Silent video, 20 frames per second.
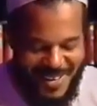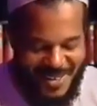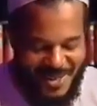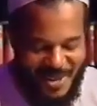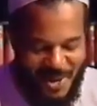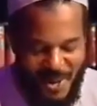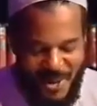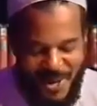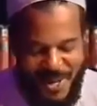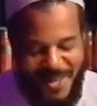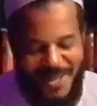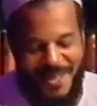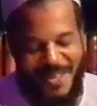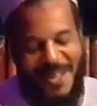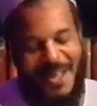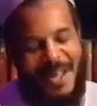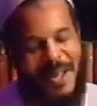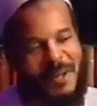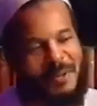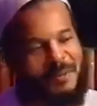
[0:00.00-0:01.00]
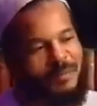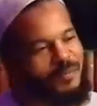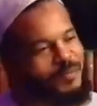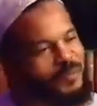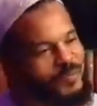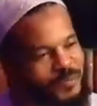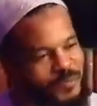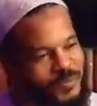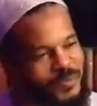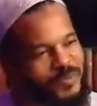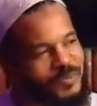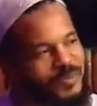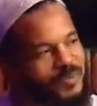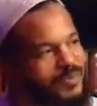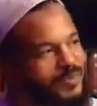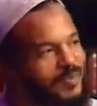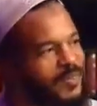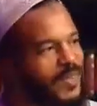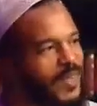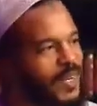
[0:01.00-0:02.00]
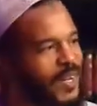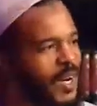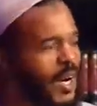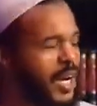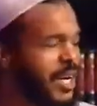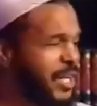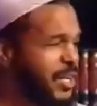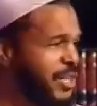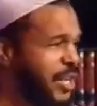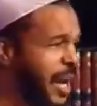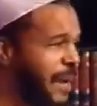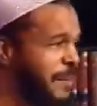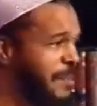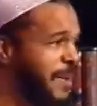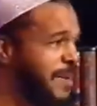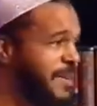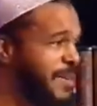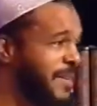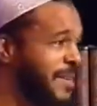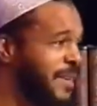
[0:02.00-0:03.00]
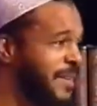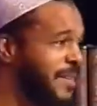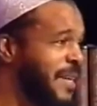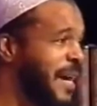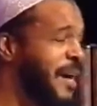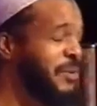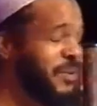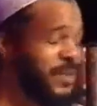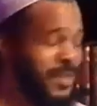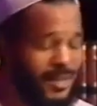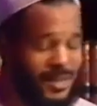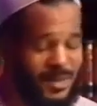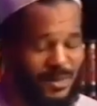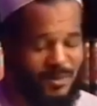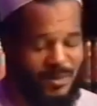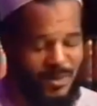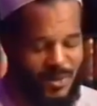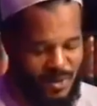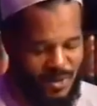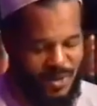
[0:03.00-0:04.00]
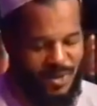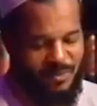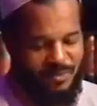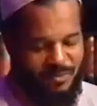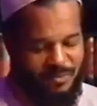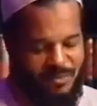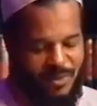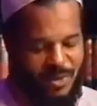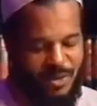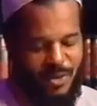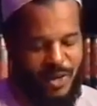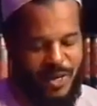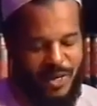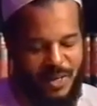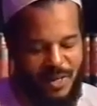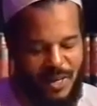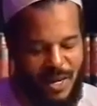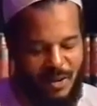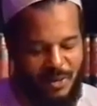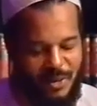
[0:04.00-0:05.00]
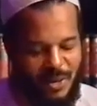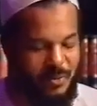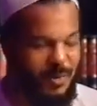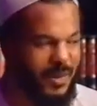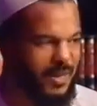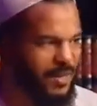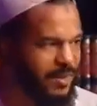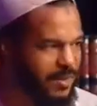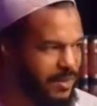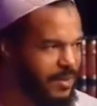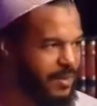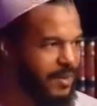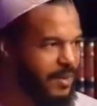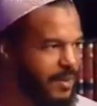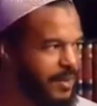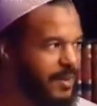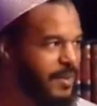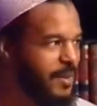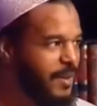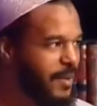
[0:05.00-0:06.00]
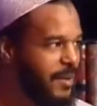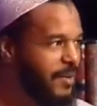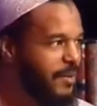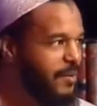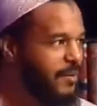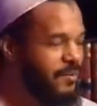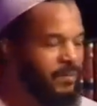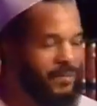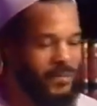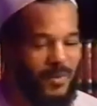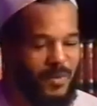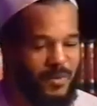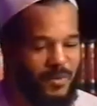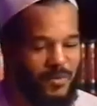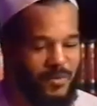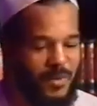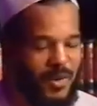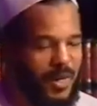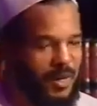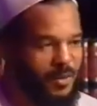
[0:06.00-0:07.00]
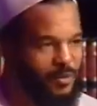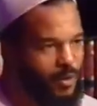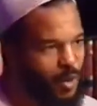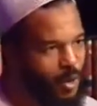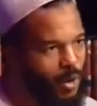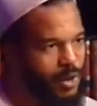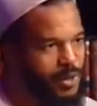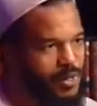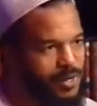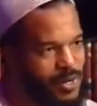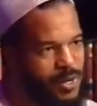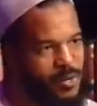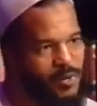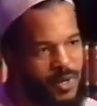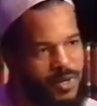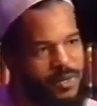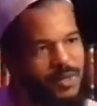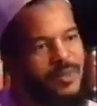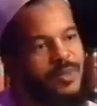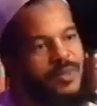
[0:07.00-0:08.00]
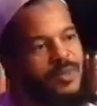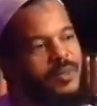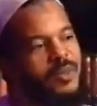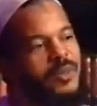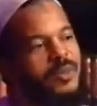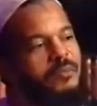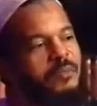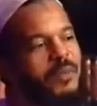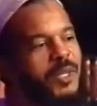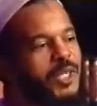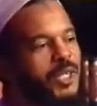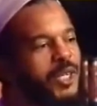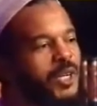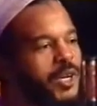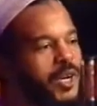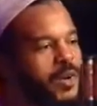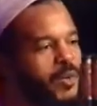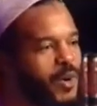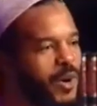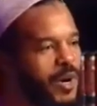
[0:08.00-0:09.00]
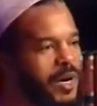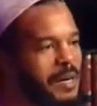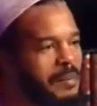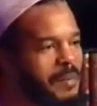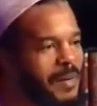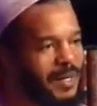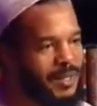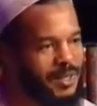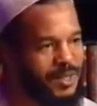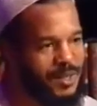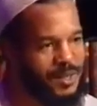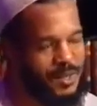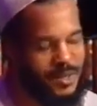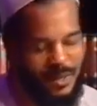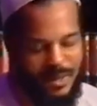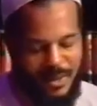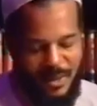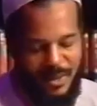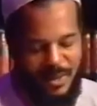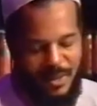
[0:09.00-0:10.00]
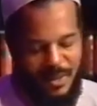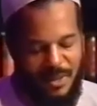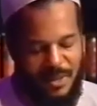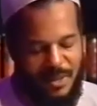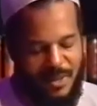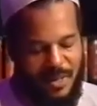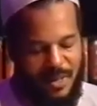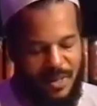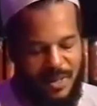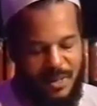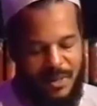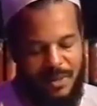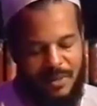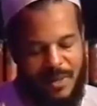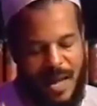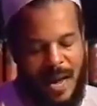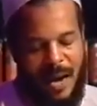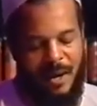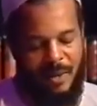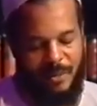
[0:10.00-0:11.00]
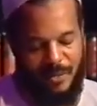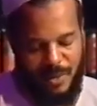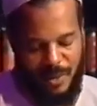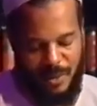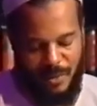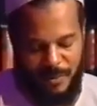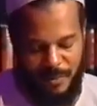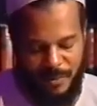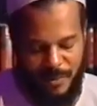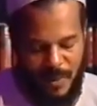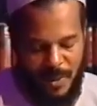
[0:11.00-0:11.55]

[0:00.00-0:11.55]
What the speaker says: So he got a job as an accountant, because he had been trained accountant, but his real role there was missionary work amongst the Arabs.